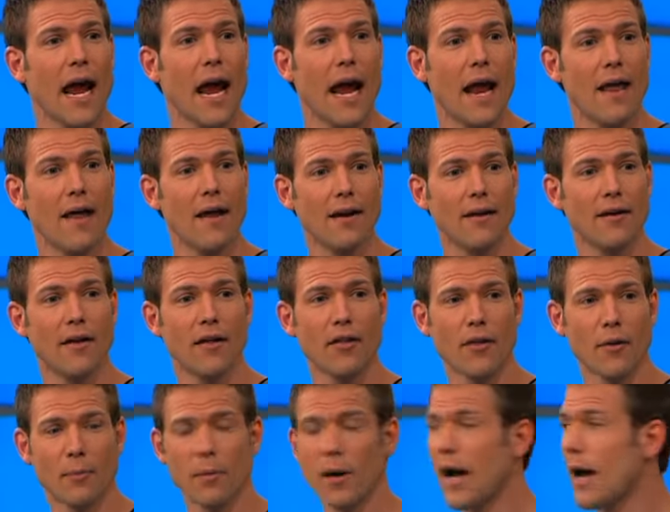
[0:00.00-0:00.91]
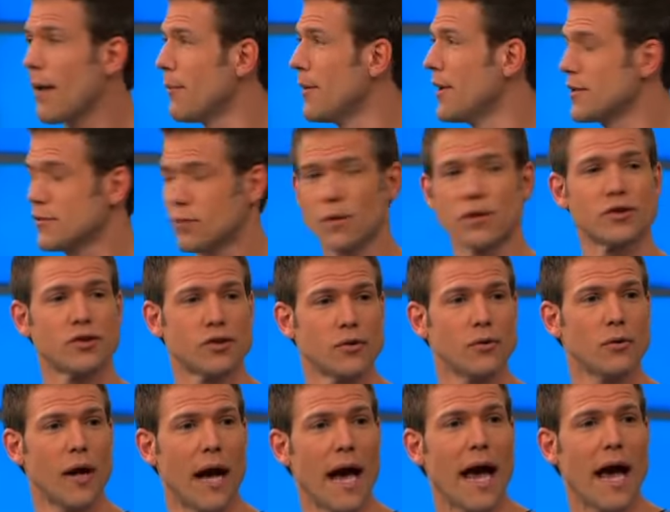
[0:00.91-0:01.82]
And the problem is, once
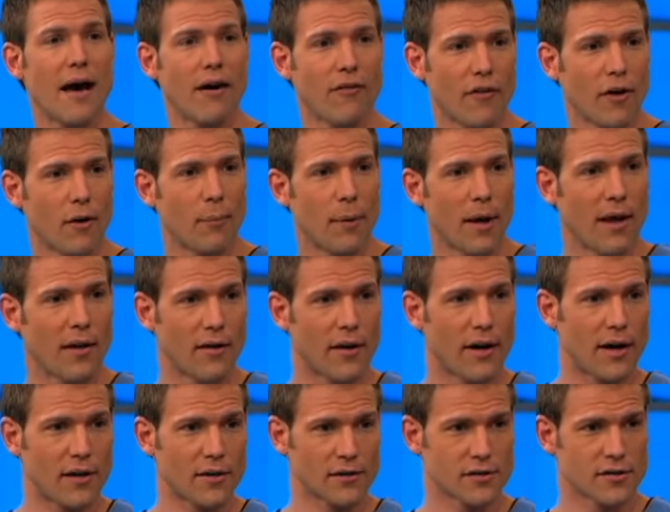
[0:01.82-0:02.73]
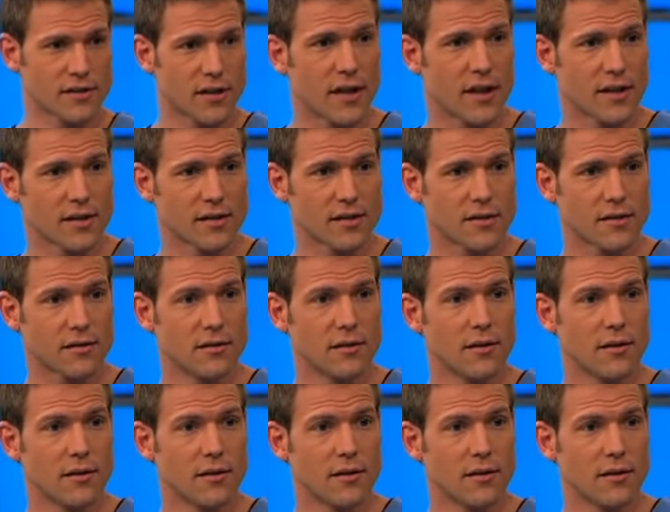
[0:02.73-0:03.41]
you have a pilonidal cyst,